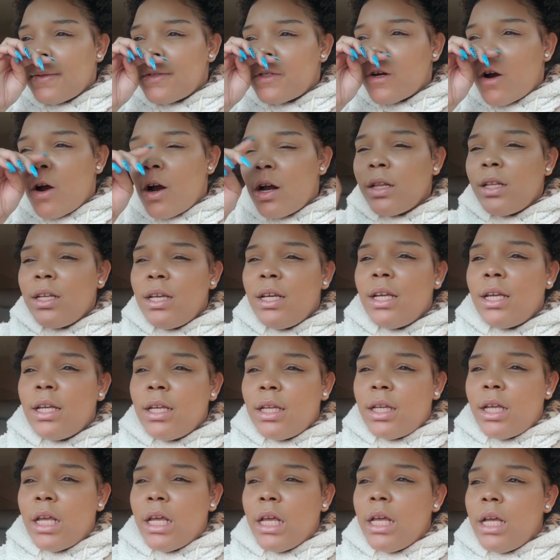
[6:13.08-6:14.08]
charlie
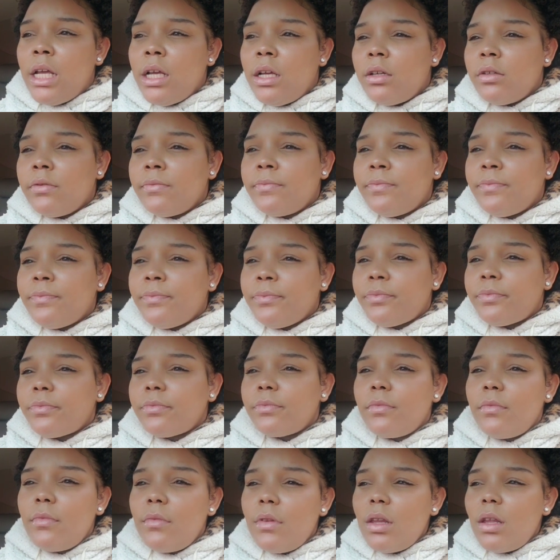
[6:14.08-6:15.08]
and king
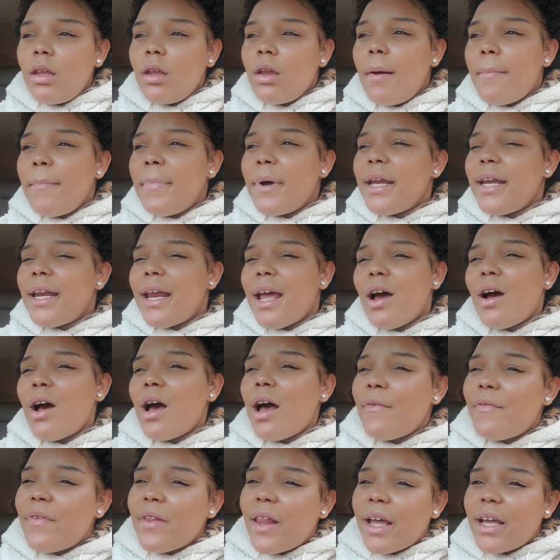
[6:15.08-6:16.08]
but now
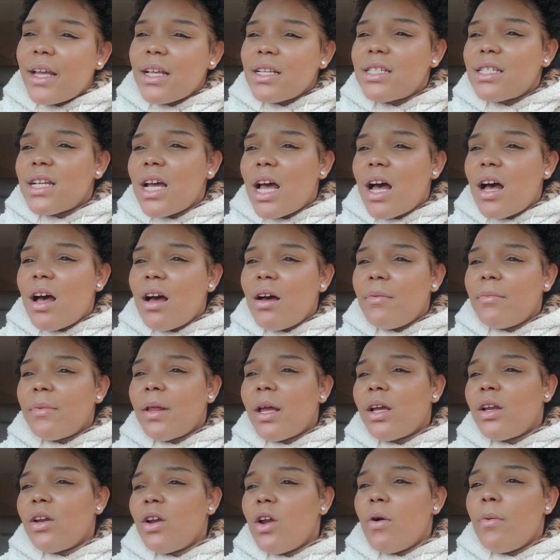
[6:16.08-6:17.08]
I feel like it's time.
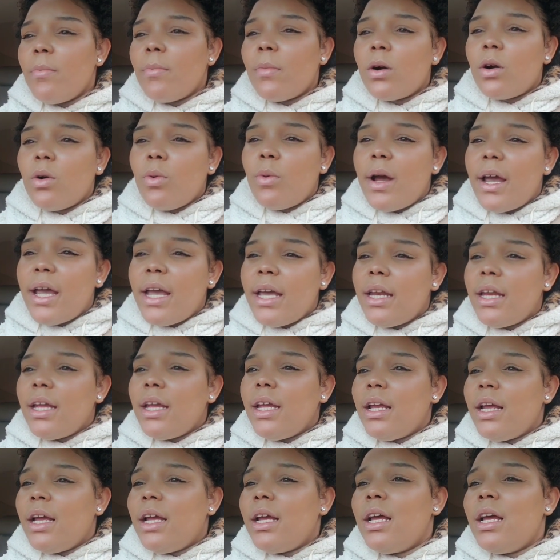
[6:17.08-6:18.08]
Like no more
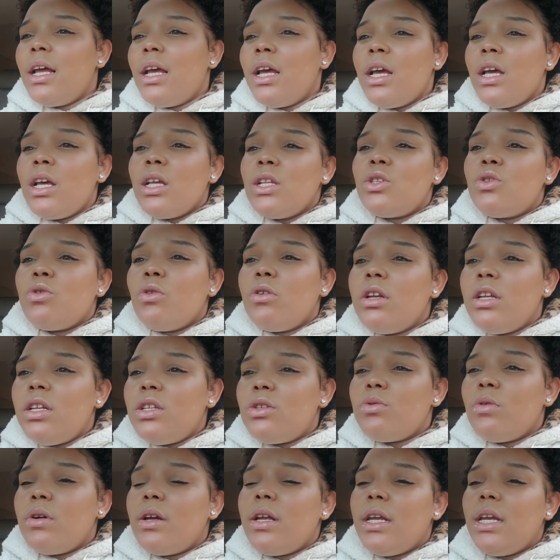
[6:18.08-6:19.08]
waiting.
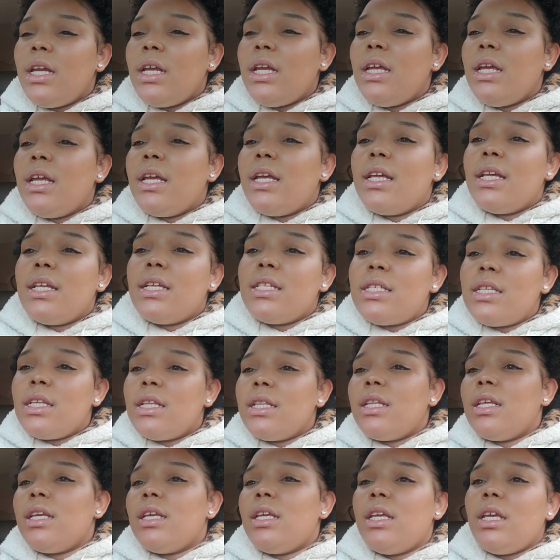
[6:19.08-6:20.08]
2020 is
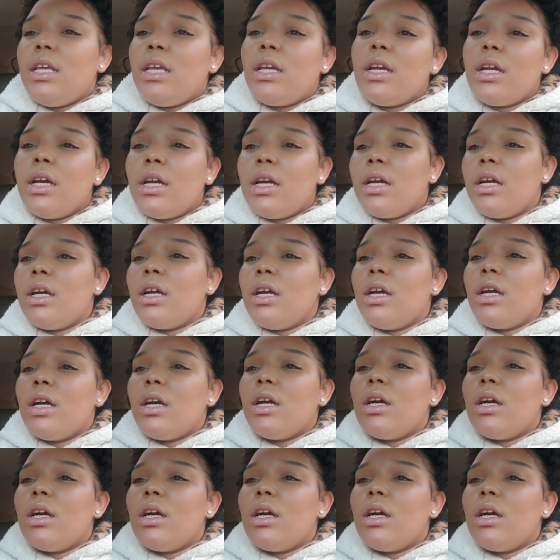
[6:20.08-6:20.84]
the year